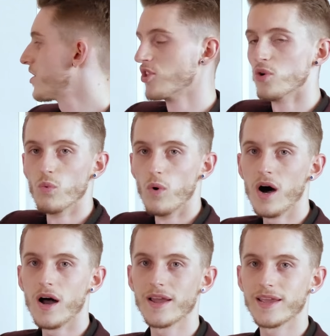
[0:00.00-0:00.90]
The
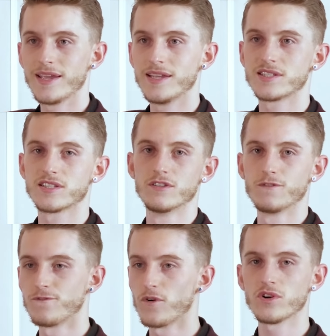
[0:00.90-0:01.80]
what is the
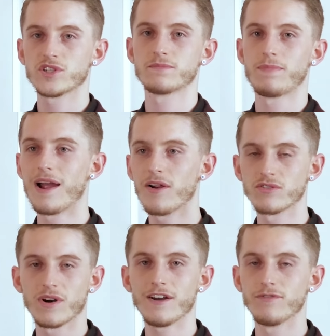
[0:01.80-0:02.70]
first
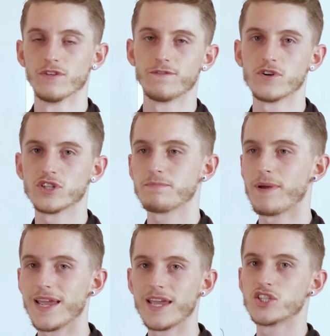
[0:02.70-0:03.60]
paragraph or the first
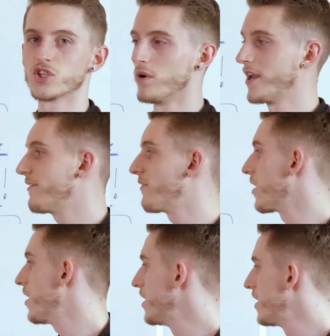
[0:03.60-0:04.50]
page or
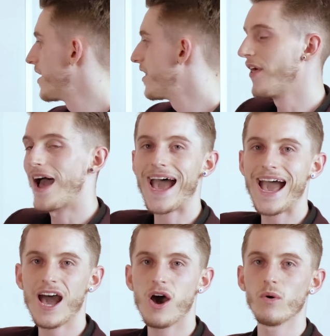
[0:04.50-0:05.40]
whatever. The
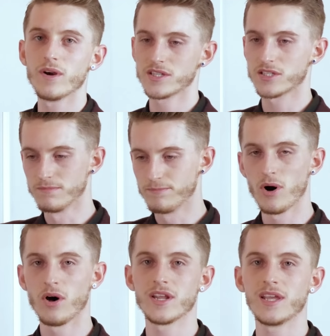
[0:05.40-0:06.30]
how is the
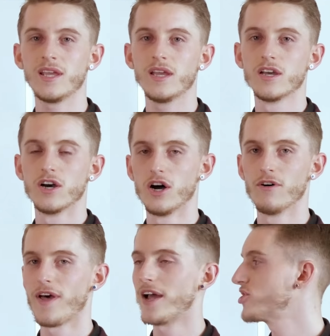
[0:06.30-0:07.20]
body
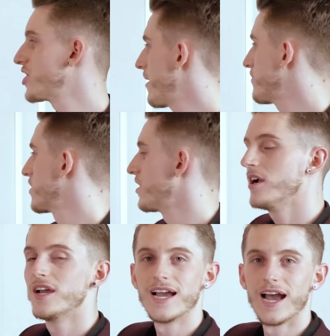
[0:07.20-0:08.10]
of that
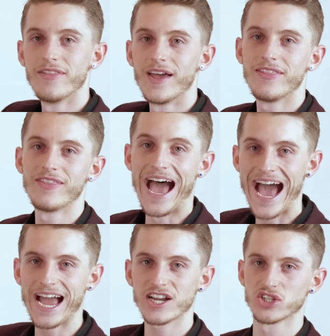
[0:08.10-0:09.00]
chapter, and then the
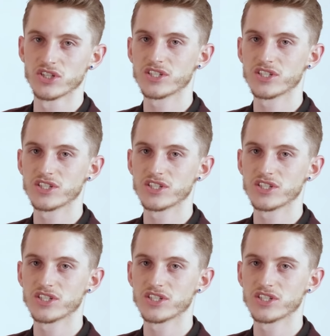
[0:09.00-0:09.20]
action